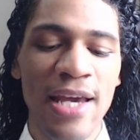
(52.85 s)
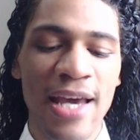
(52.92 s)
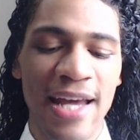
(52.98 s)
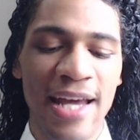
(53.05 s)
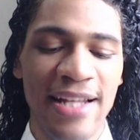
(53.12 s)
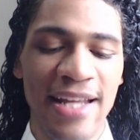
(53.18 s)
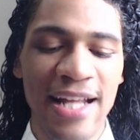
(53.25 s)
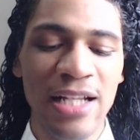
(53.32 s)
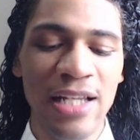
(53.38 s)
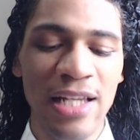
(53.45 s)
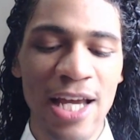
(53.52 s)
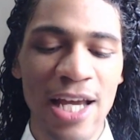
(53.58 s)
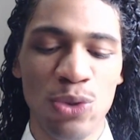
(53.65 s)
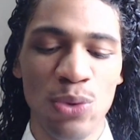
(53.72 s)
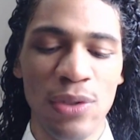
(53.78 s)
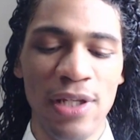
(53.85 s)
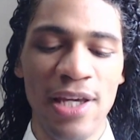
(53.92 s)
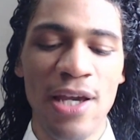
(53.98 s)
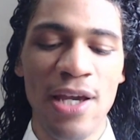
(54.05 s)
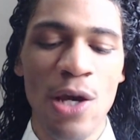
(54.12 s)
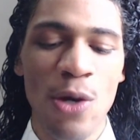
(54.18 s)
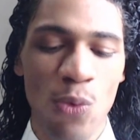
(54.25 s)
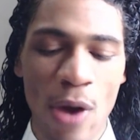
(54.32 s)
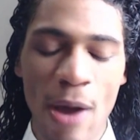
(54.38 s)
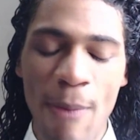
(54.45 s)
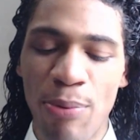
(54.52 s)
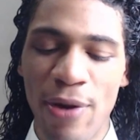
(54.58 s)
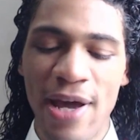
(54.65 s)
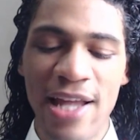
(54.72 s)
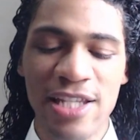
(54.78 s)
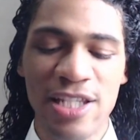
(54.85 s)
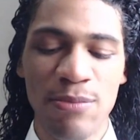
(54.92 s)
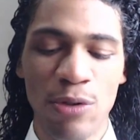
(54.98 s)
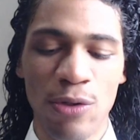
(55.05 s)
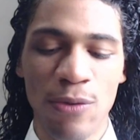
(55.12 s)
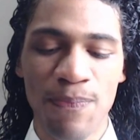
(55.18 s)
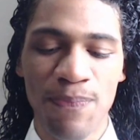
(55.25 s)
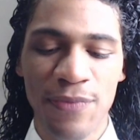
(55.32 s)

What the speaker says: and intellectually reprehensible.